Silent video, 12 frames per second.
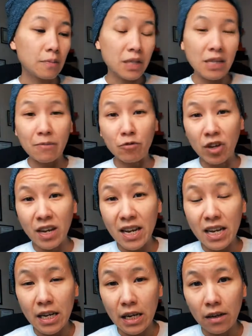Same with
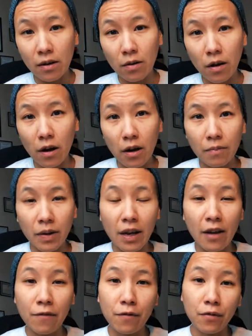Indy.
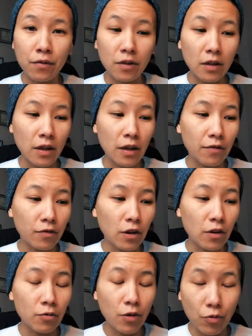If
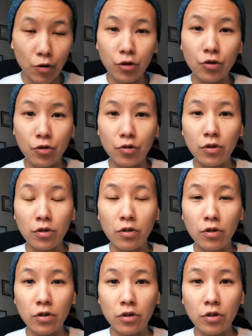we work to do
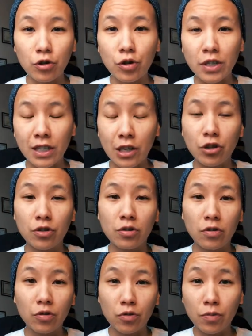a
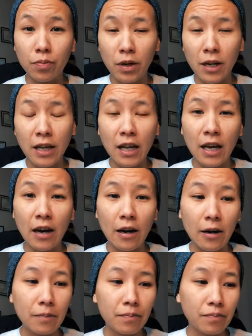socialization group,
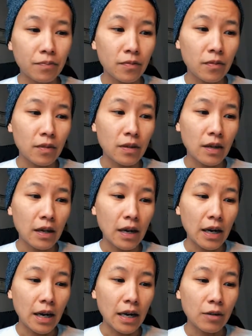
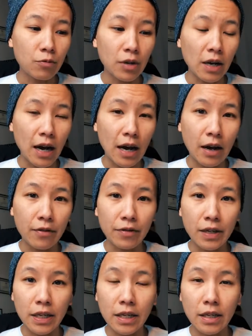I would
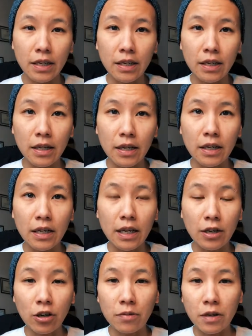have
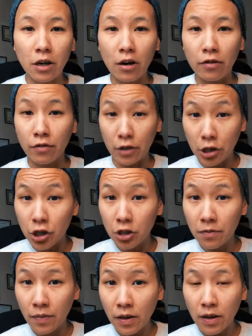Indy and Cubby off
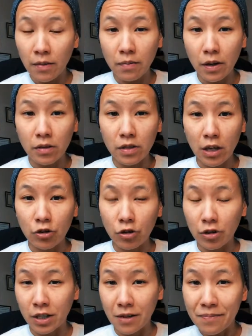leash because I
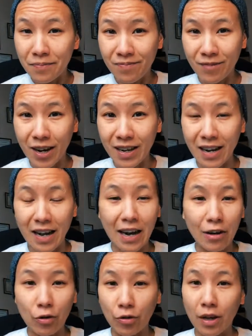trust them, right? And
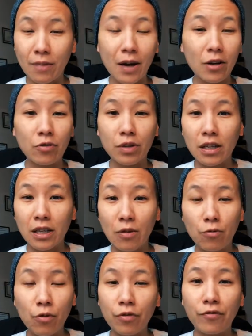I know them. I know that they
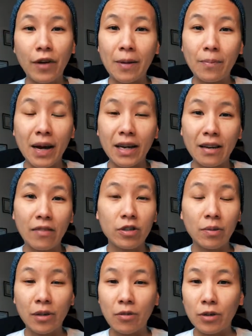won't fight back. If
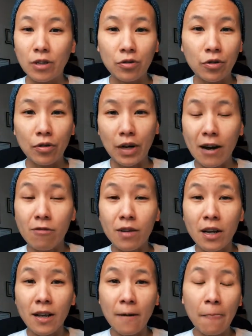something was to go down,
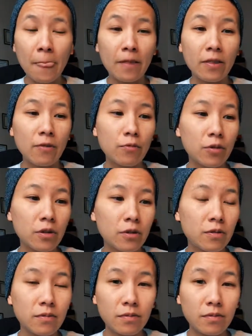they would